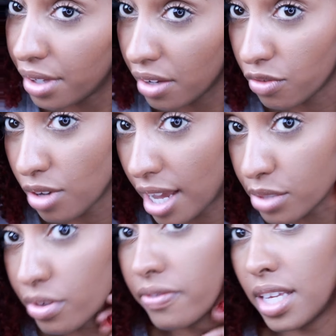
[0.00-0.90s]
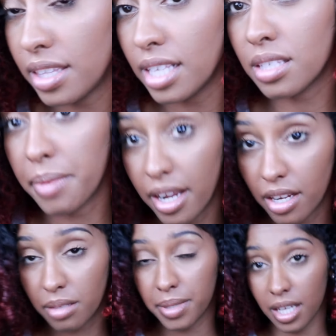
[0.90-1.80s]
if you guys would have done that to my hair in
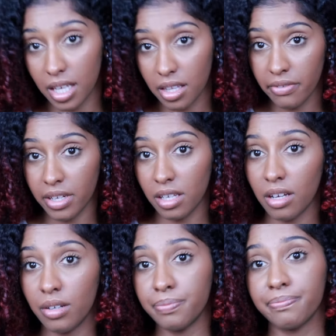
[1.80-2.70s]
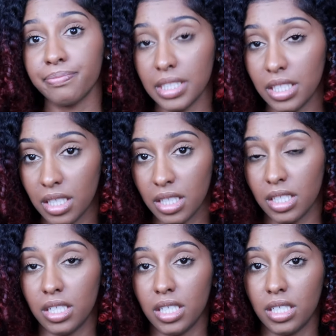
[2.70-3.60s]
the beginning of the video,
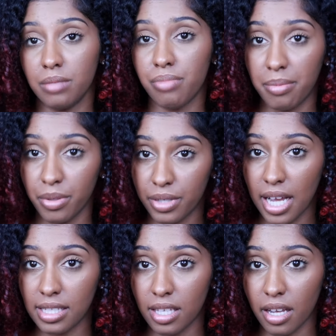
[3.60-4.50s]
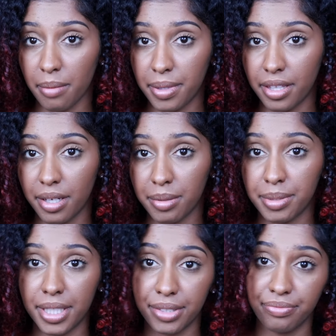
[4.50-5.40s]
probably would have got stuck up in there.
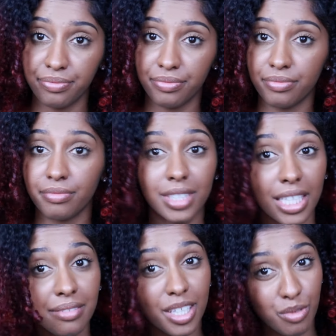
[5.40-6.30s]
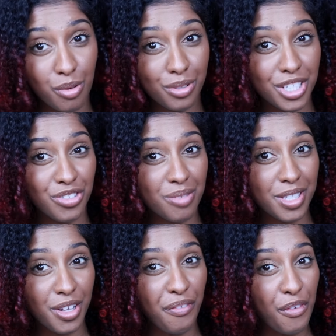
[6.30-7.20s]
But see, that's what protein treatments
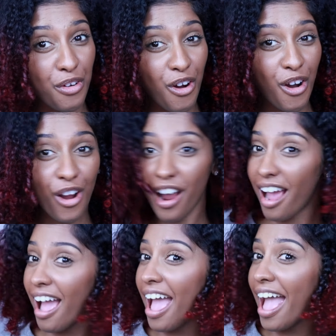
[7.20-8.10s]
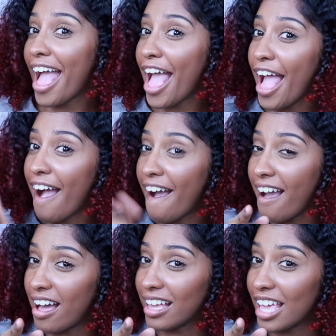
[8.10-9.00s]
are for.
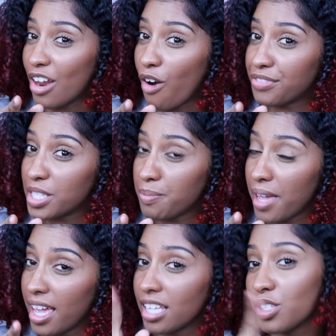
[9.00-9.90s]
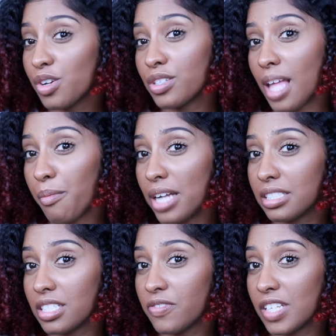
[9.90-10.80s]
Get off this page, stop watching
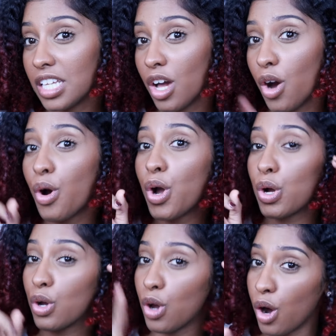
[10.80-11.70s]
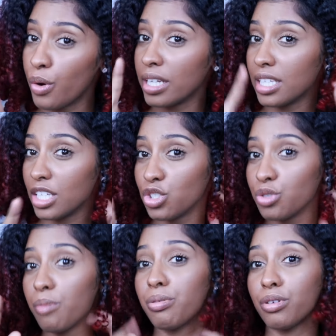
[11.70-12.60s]
this video, go and get you
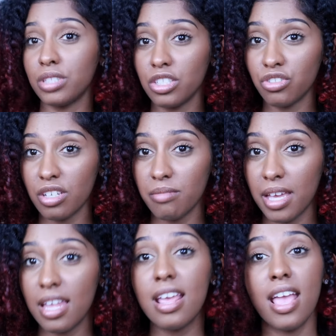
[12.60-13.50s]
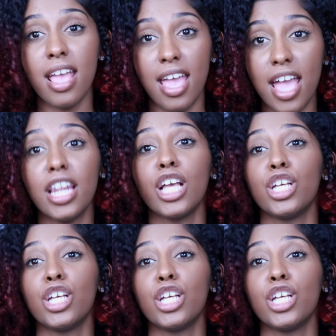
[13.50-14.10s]
a protein treatment and